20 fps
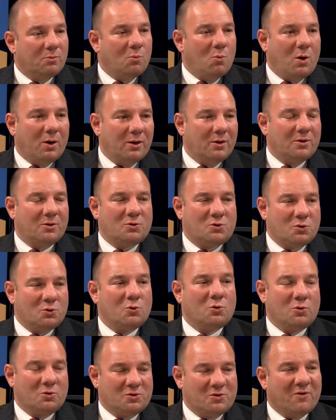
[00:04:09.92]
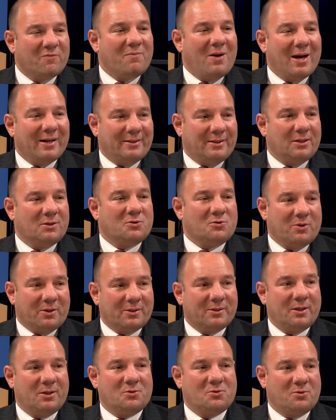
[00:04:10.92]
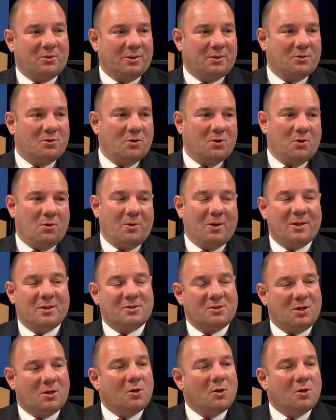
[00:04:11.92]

one of the jewels of my district, District two, is the